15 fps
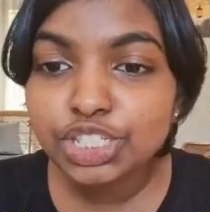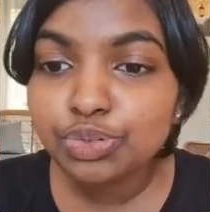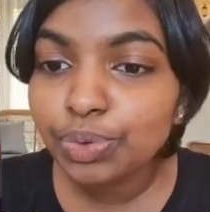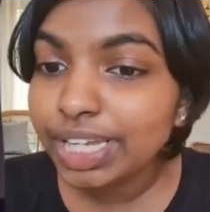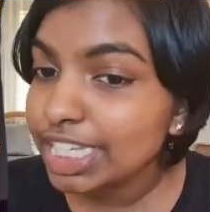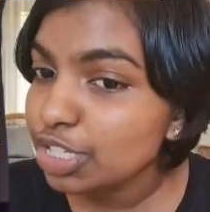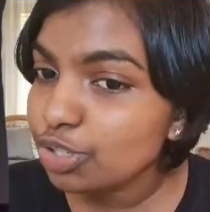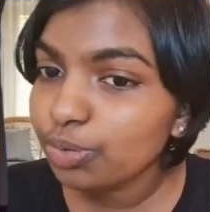
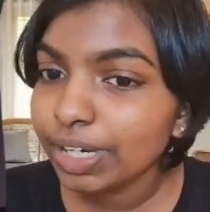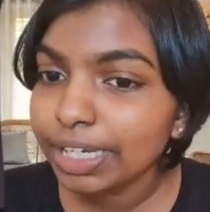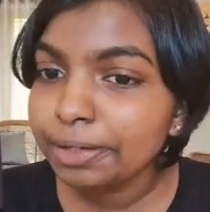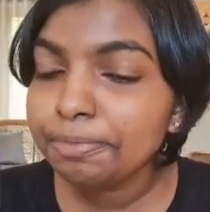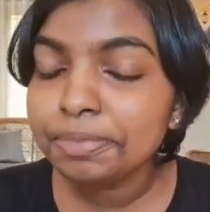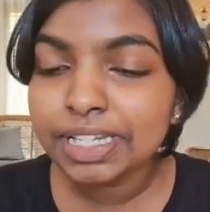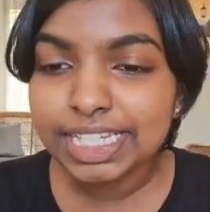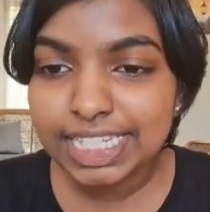2x squared
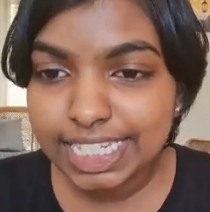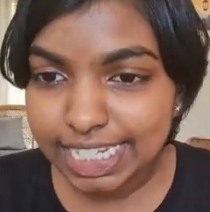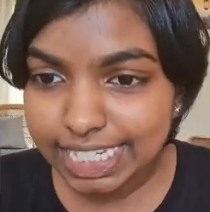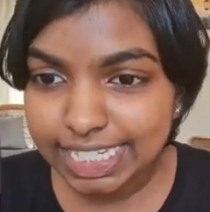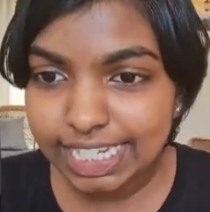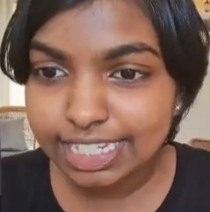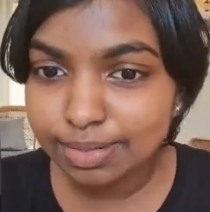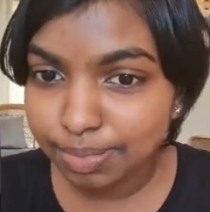plus
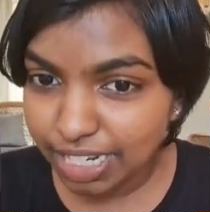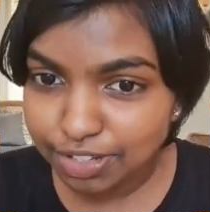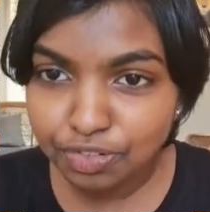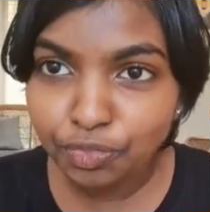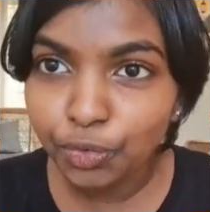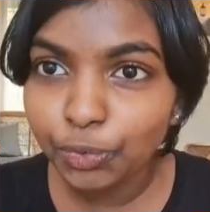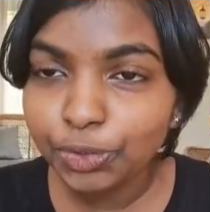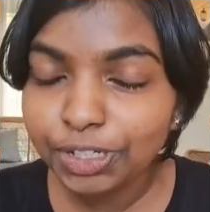6x plus
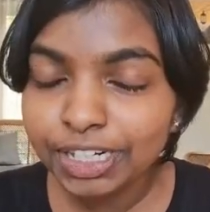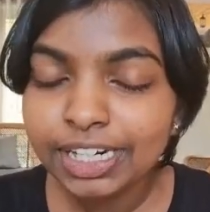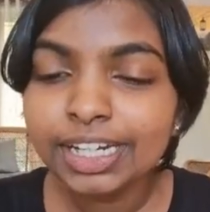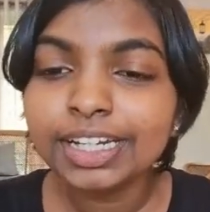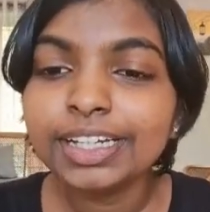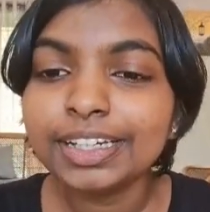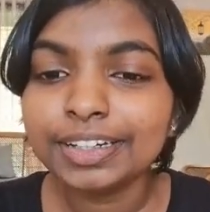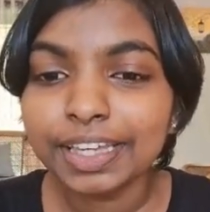4.
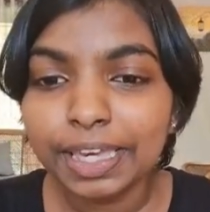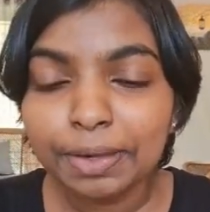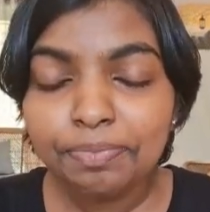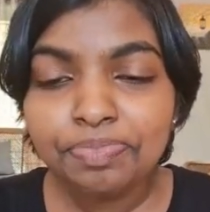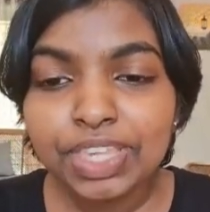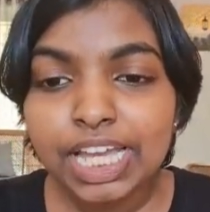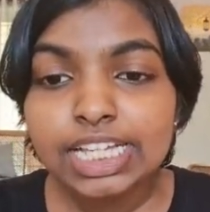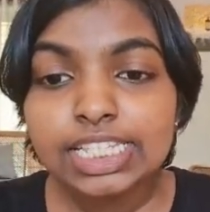
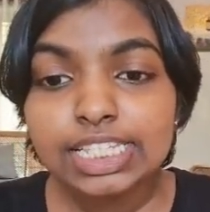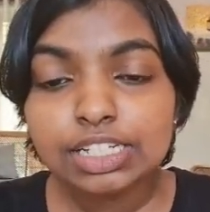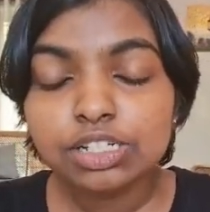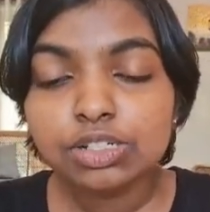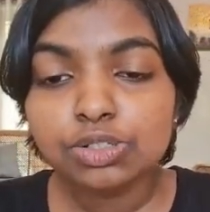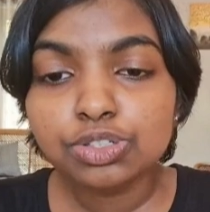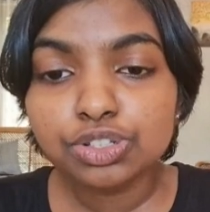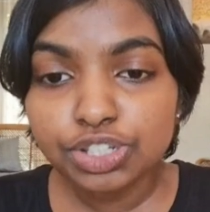Okay.
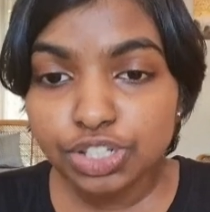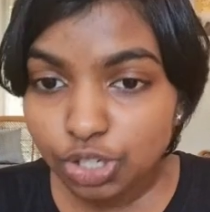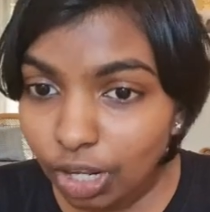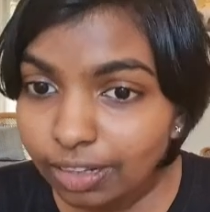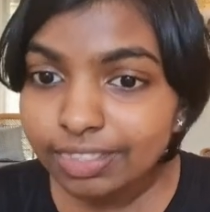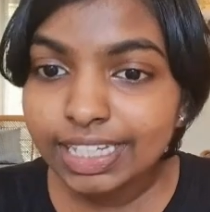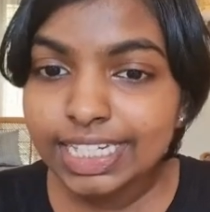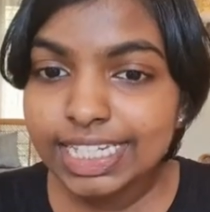So to
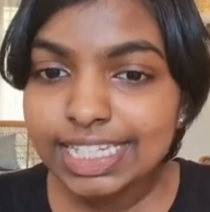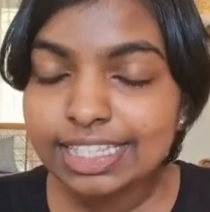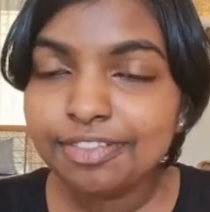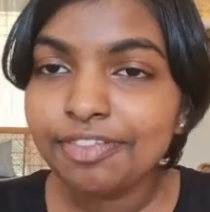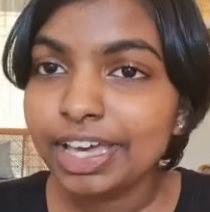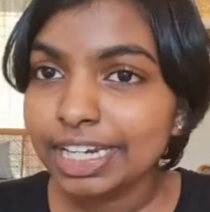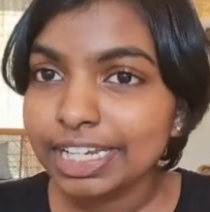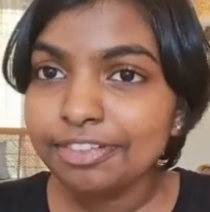solve this, the
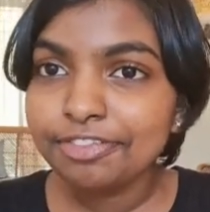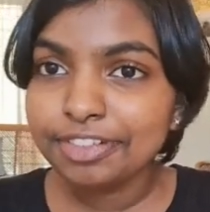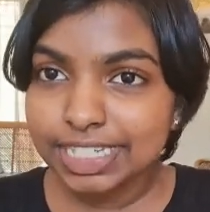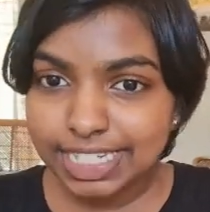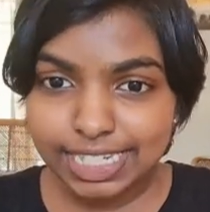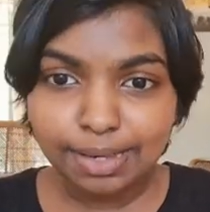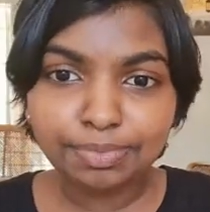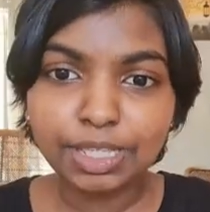very first
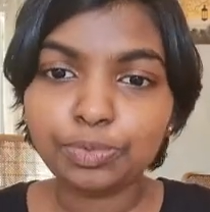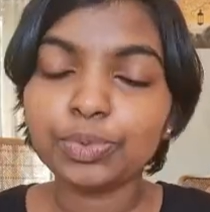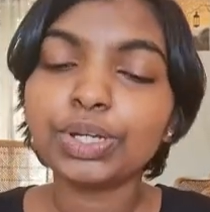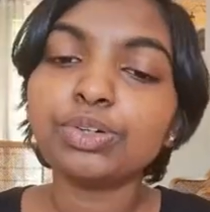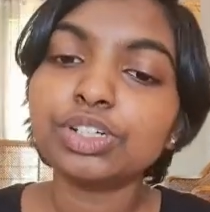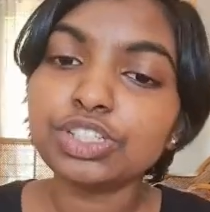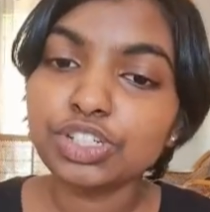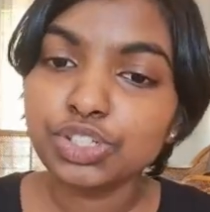step that we're
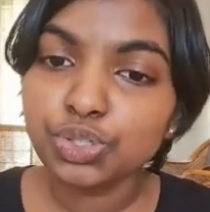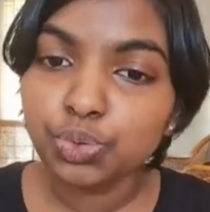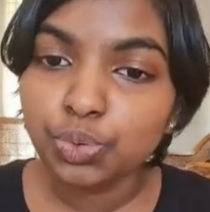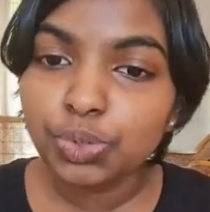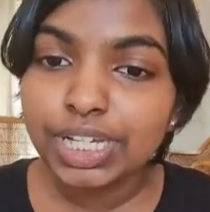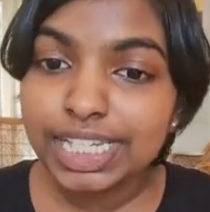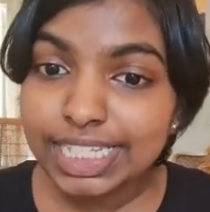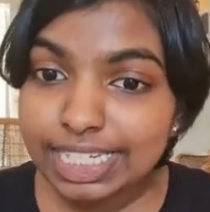going to do
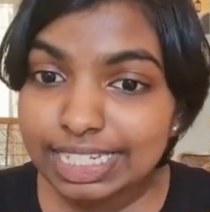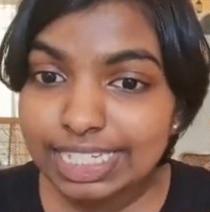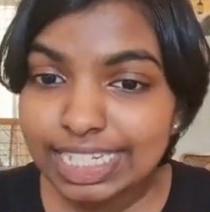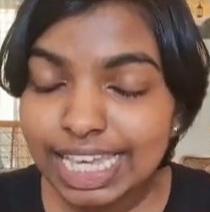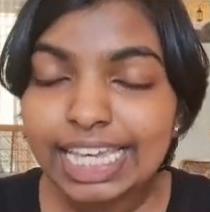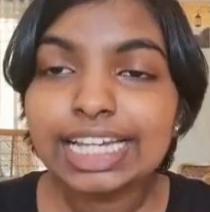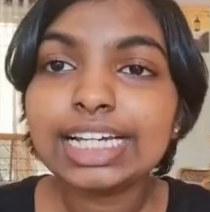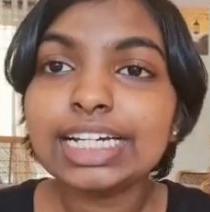is to
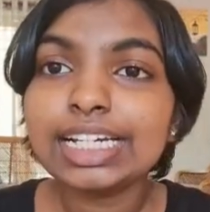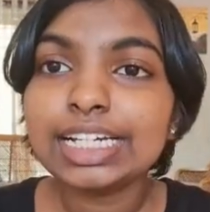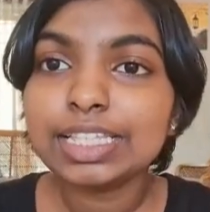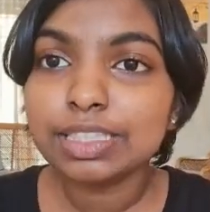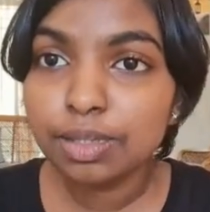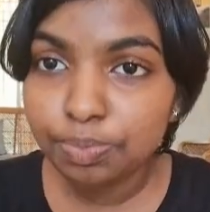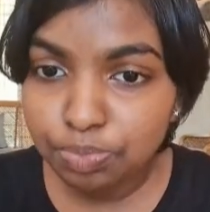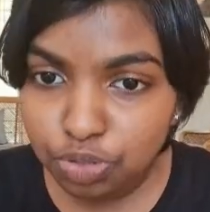take
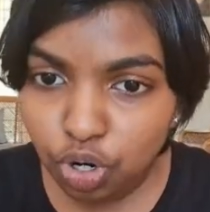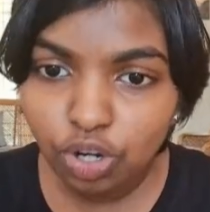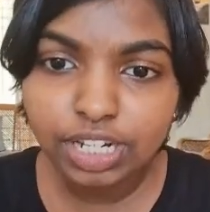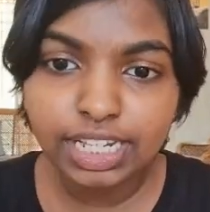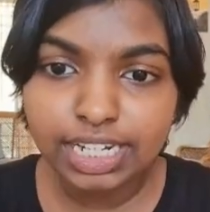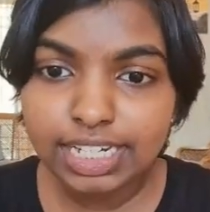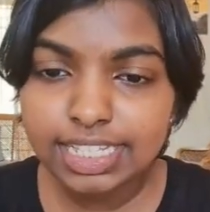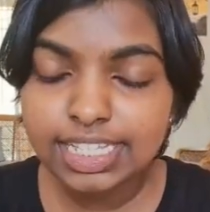the
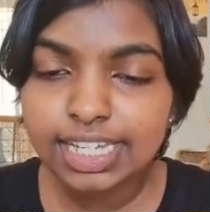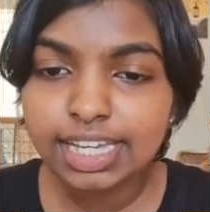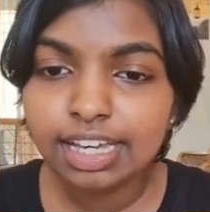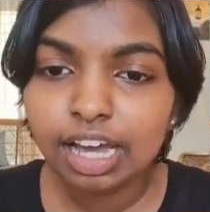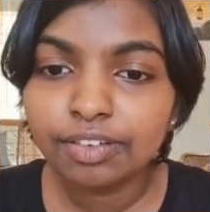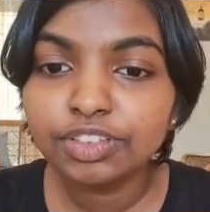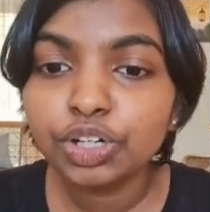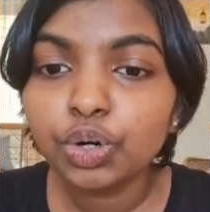product
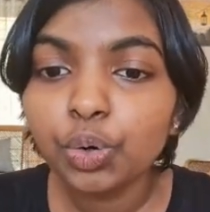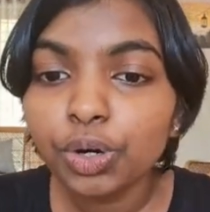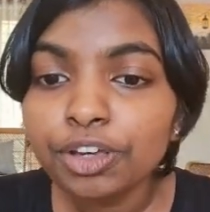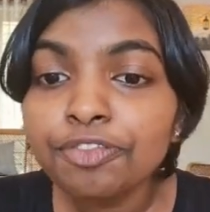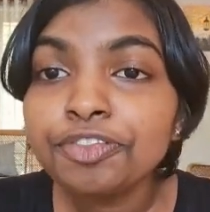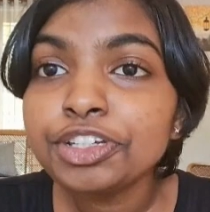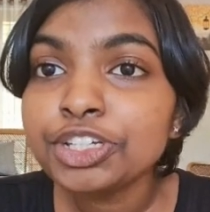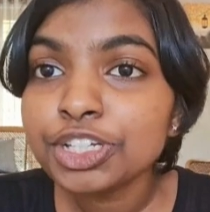of the
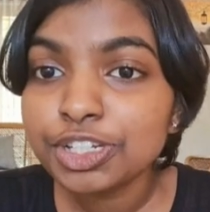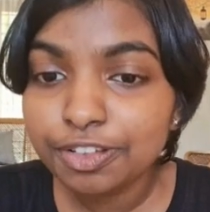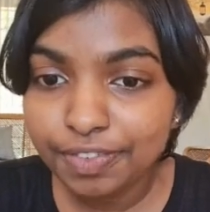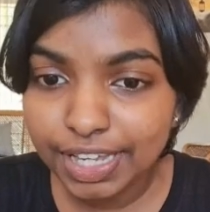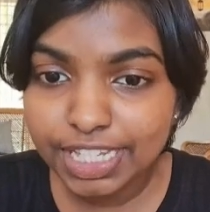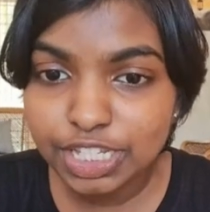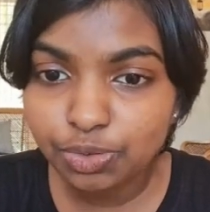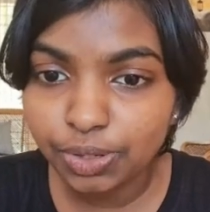coefficient of
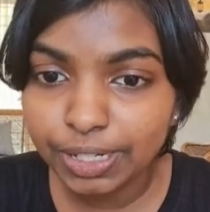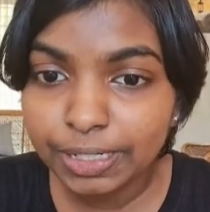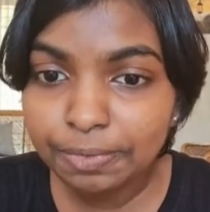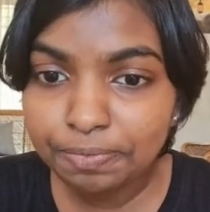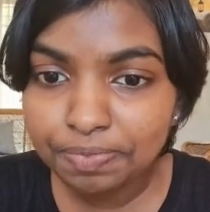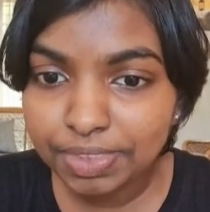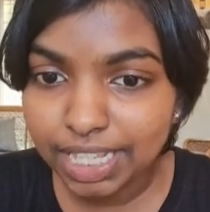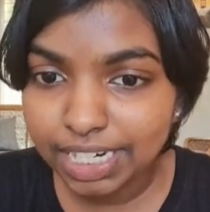x squared,
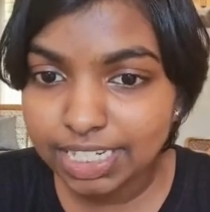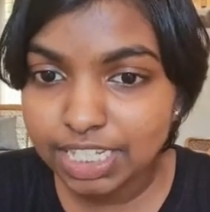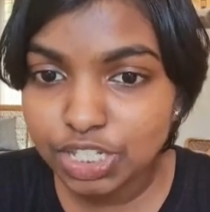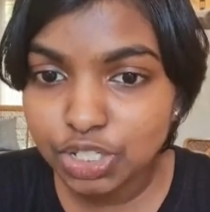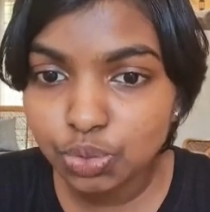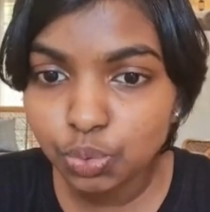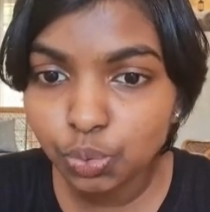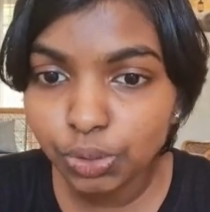that is
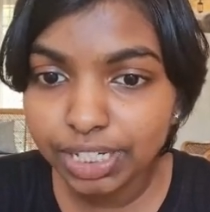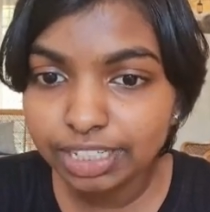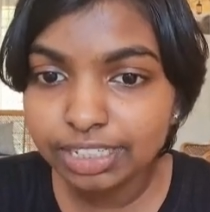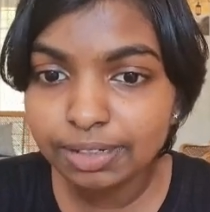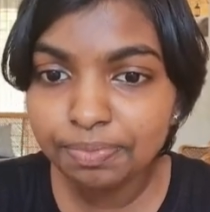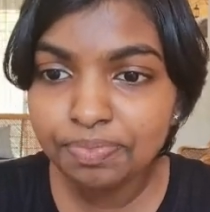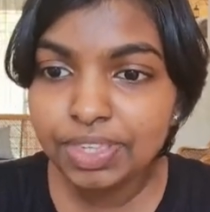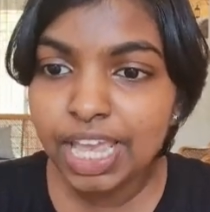2 here,
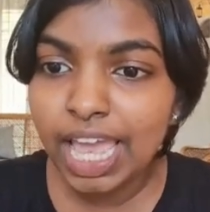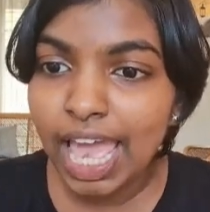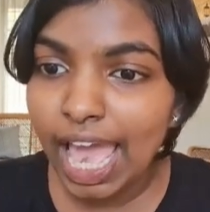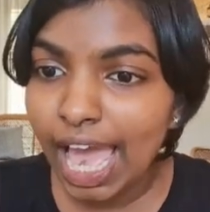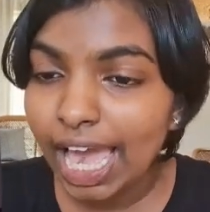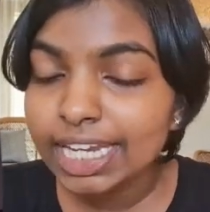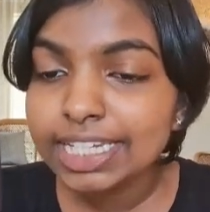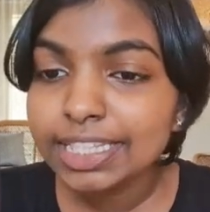
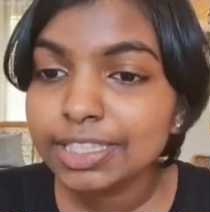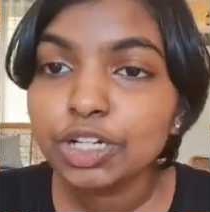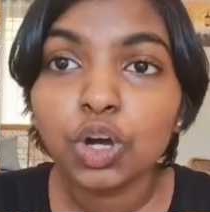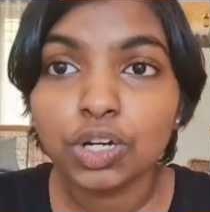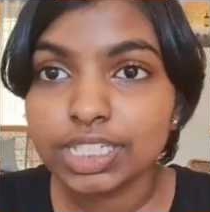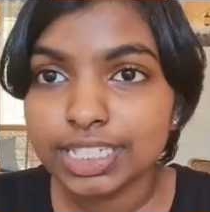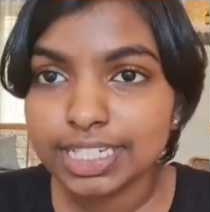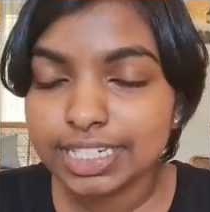and the
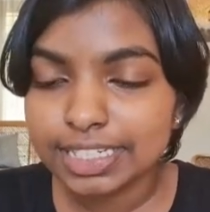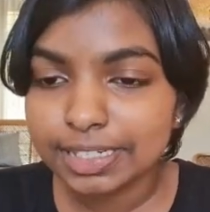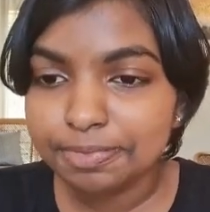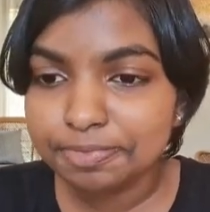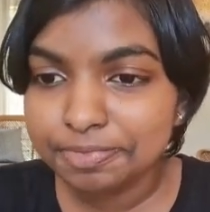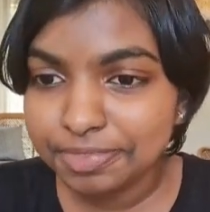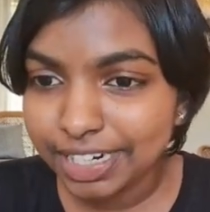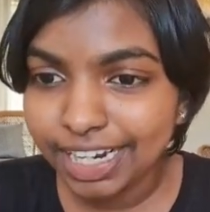constant term,
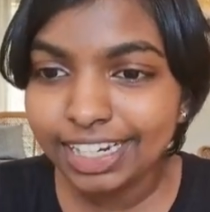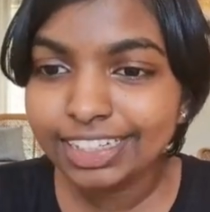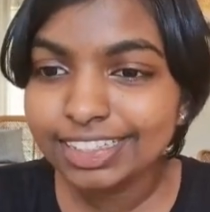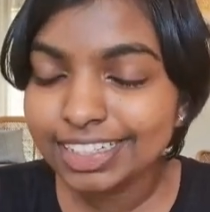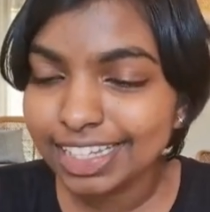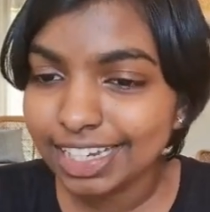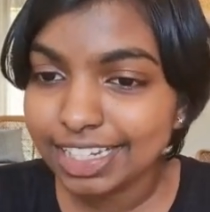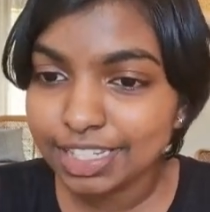
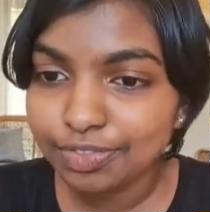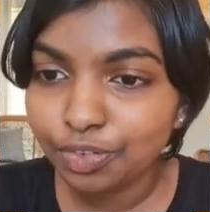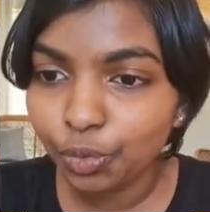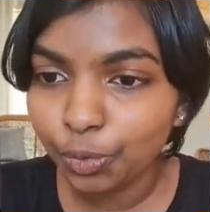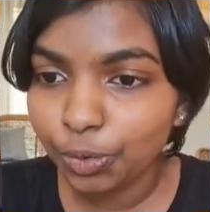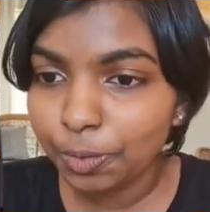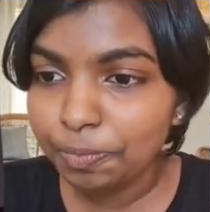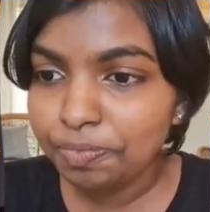right, that is
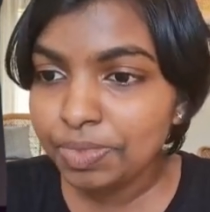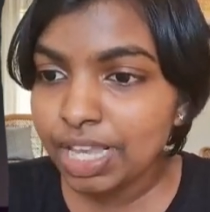4.